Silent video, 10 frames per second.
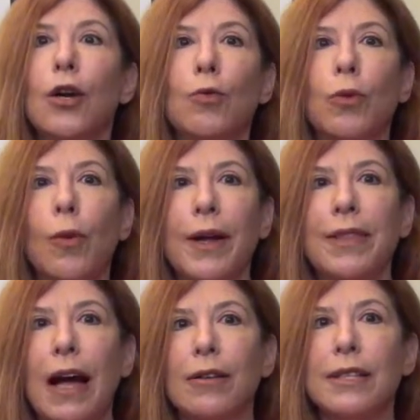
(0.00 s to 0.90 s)
Rule
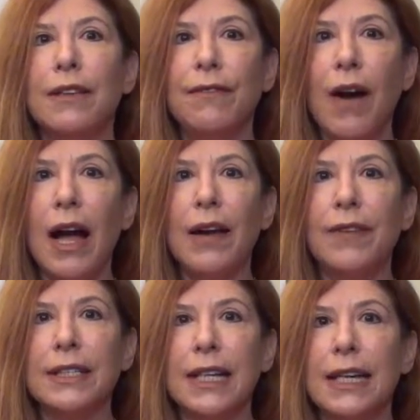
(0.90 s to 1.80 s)

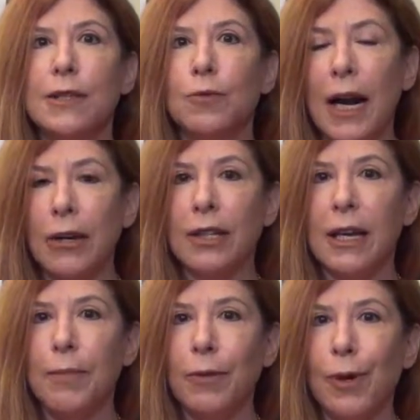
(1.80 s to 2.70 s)
1005 contains
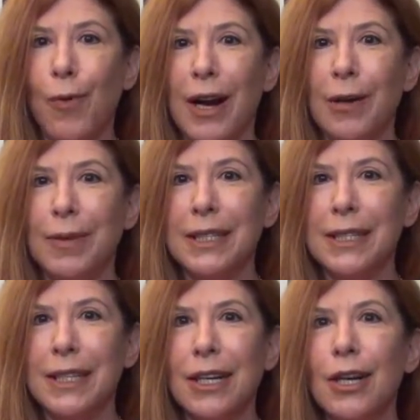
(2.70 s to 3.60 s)
record-keeping
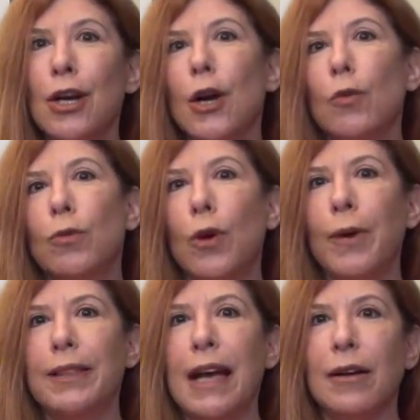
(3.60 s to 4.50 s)
requirements. Rule
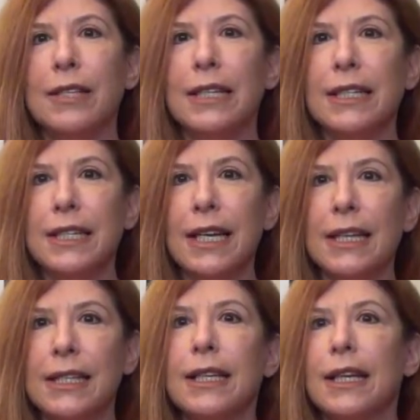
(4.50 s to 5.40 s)

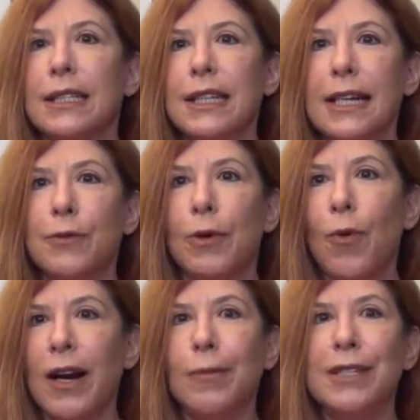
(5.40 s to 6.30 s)
1006 contains
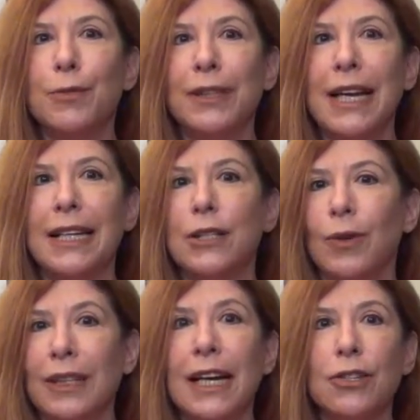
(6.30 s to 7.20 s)
requirements related
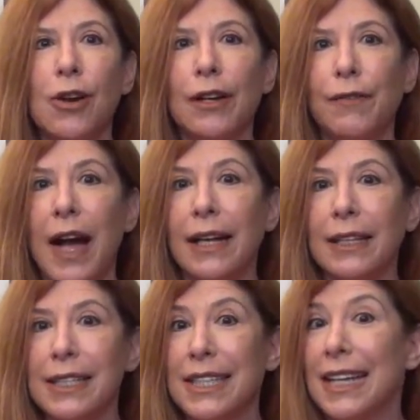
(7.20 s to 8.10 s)
to electronic
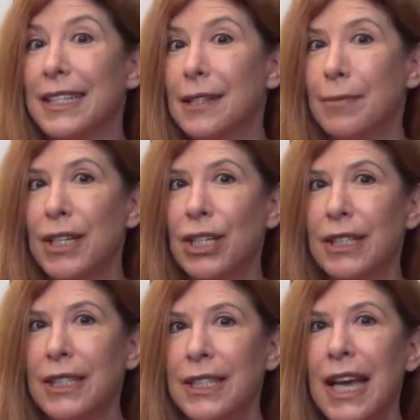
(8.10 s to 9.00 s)
filings and
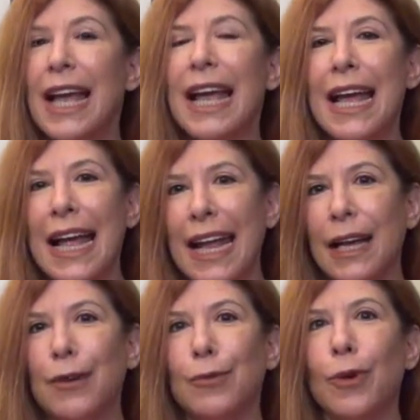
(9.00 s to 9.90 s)
submissions.
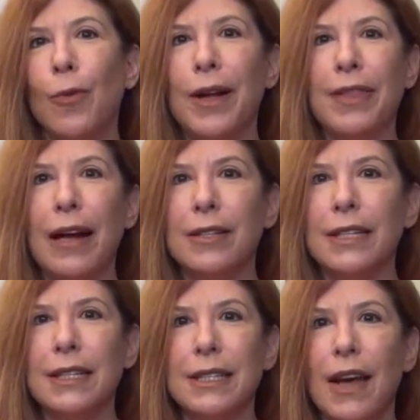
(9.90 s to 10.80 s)
And Rule
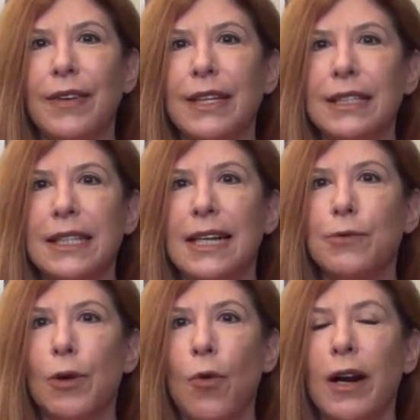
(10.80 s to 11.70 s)
1007
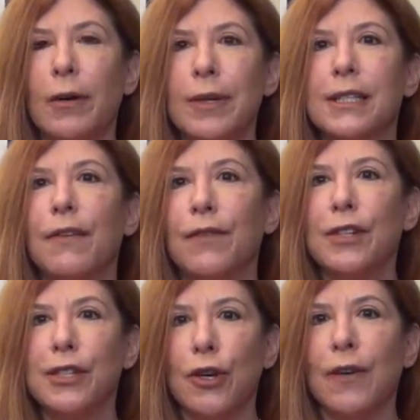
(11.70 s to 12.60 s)
contains requirements
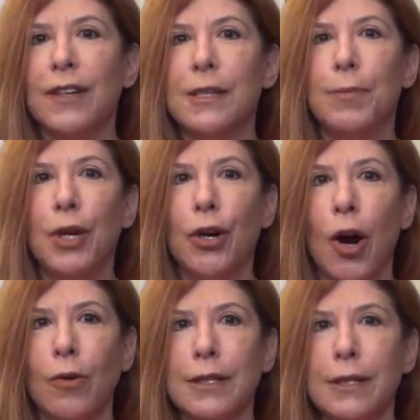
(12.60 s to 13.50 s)
for service
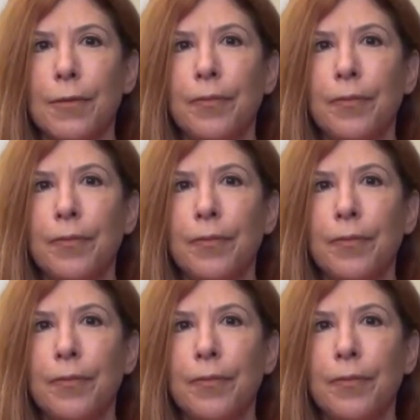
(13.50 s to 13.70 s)
bureaus.